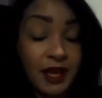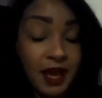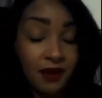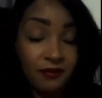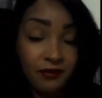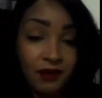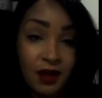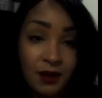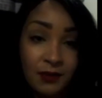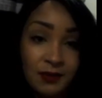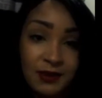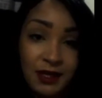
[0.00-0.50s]
I
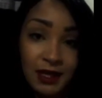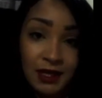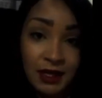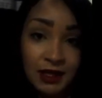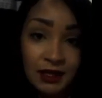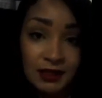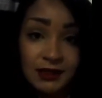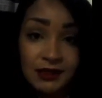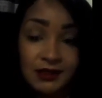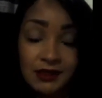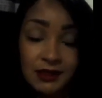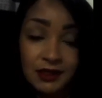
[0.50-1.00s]
haven't
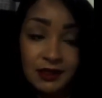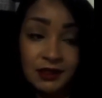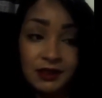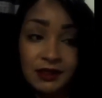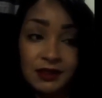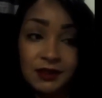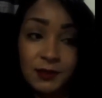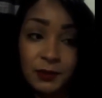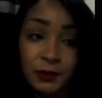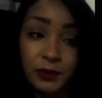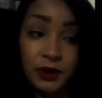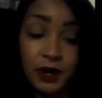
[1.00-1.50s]
updated
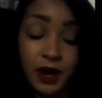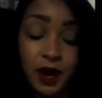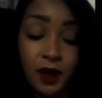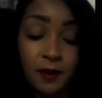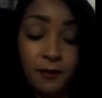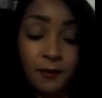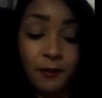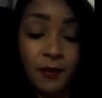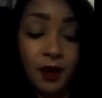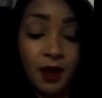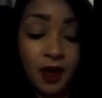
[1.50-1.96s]
since pre-op.